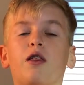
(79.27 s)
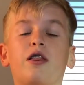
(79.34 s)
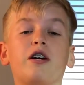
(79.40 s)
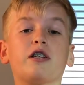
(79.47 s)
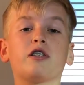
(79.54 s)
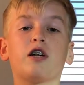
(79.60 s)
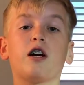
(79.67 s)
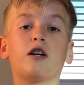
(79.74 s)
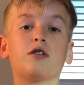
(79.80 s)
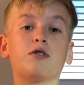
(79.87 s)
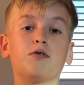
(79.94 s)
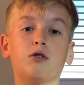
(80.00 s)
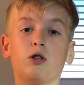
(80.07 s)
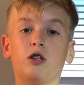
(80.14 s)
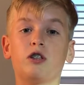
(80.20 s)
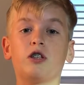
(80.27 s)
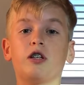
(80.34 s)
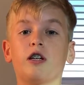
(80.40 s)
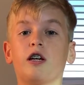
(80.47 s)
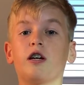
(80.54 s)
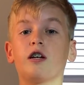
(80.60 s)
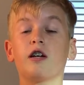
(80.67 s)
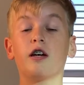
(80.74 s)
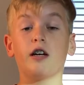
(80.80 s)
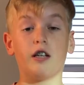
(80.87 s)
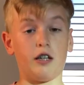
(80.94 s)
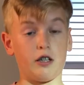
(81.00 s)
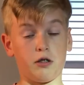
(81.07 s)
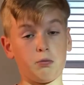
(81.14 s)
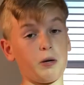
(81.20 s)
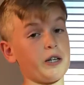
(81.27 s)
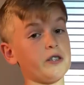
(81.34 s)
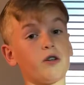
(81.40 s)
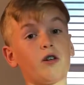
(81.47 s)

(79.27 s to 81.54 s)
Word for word: thanks guys for listening in and expect